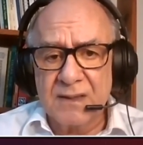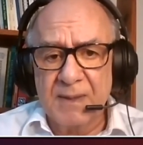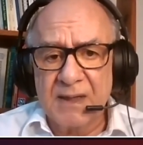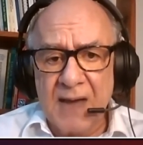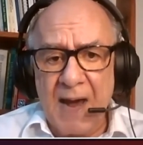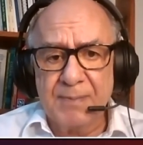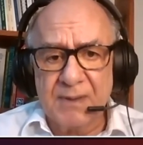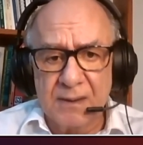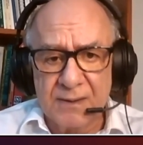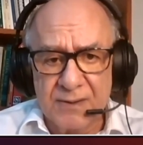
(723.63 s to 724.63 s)
I mean,
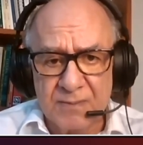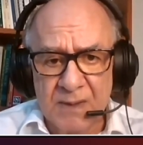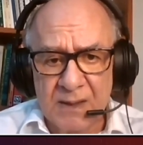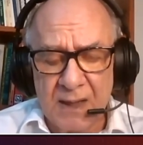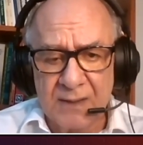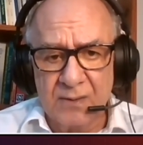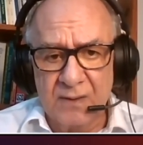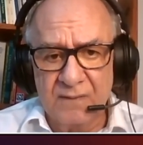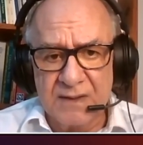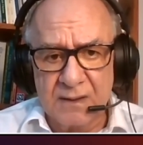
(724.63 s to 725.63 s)
capitalism at
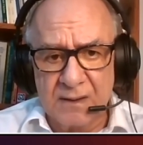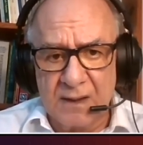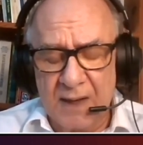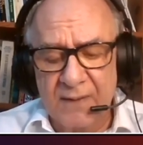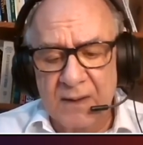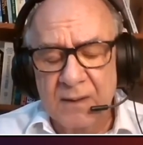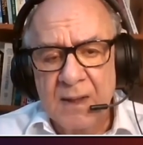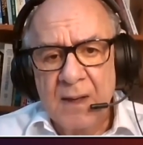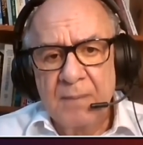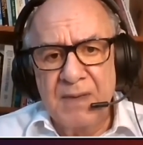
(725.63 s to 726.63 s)
university level
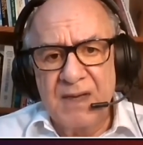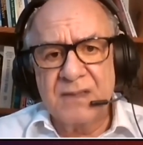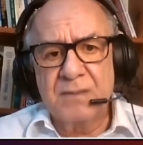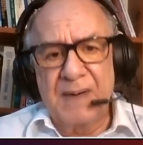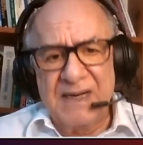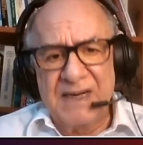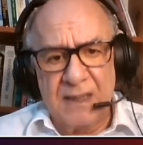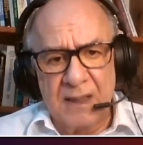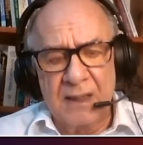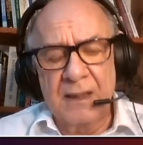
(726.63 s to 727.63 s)
means
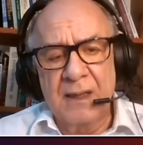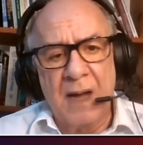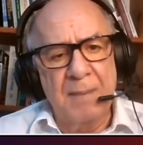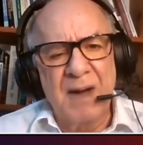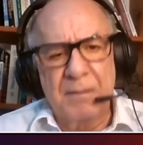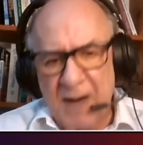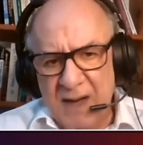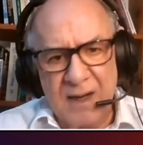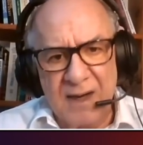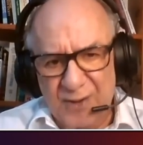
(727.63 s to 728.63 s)
basically, among
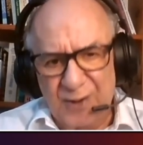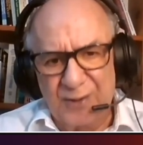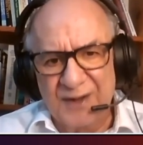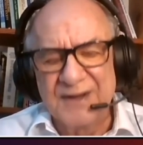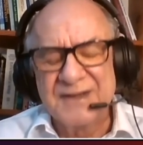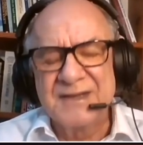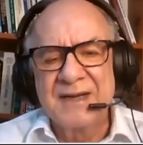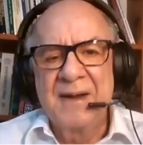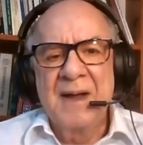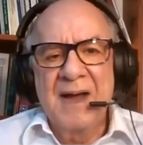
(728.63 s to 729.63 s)
many other things,
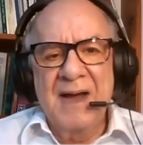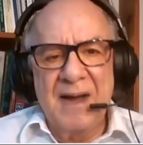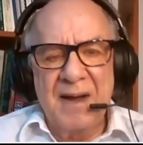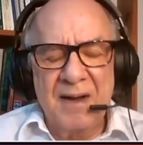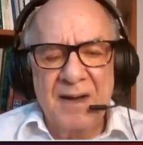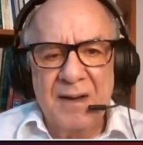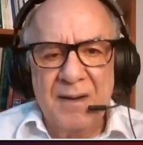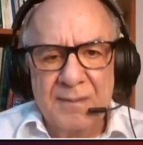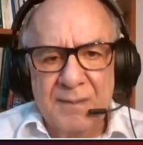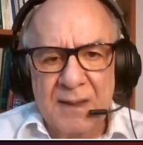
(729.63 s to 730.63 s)
uh, uh,
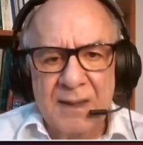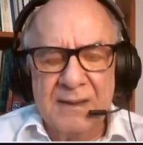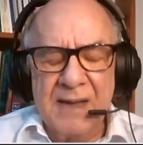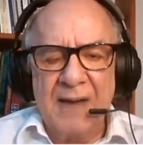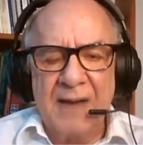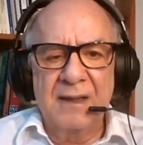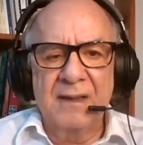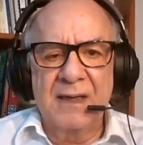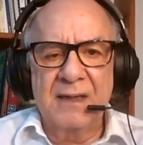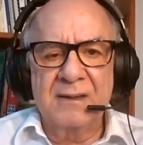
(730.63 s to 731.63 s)
uh, uh the idea
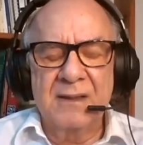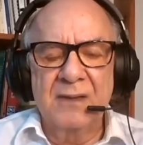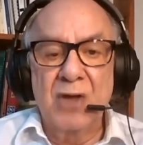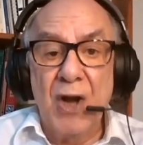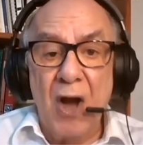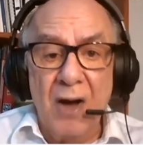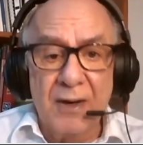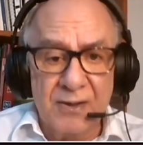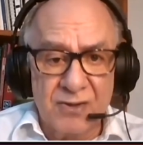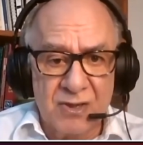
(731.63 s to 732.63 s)
that the
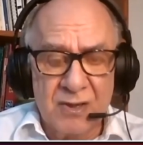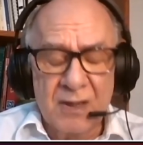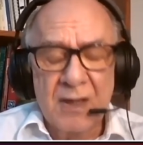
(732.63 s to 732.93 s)
knowledge